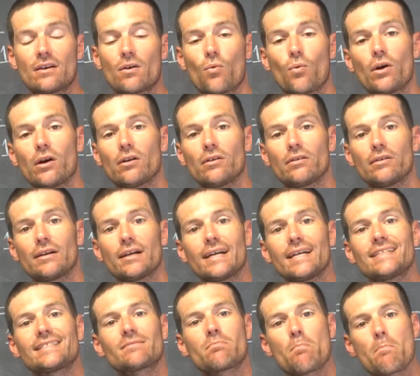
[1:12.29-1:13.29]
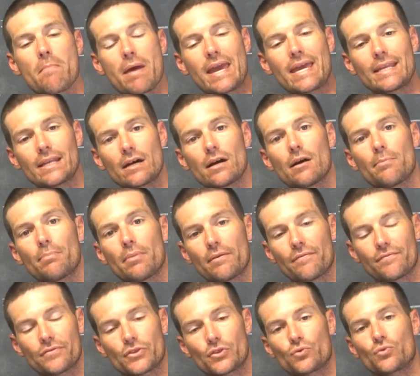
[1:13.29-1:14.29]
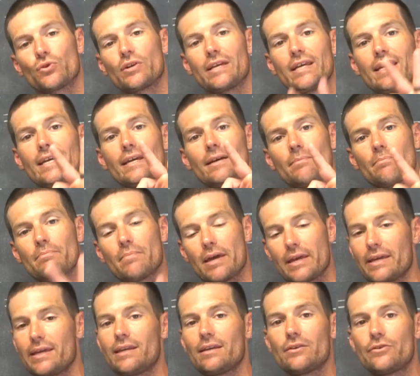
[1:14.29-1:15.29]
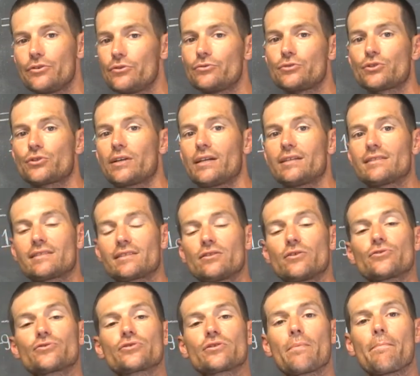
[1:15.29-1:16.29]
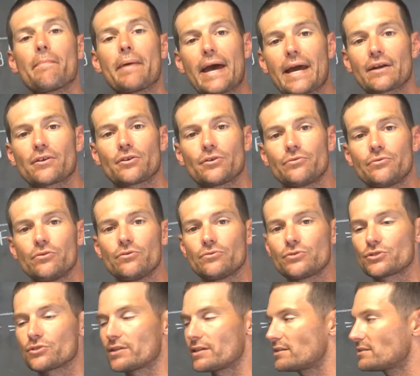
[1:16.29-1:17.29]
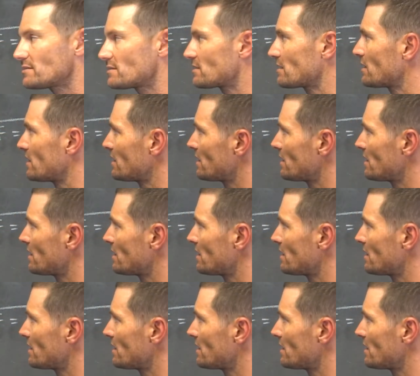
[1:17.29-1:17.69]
Well, it's made up of 3 main nutrients, and those are the macronutrients.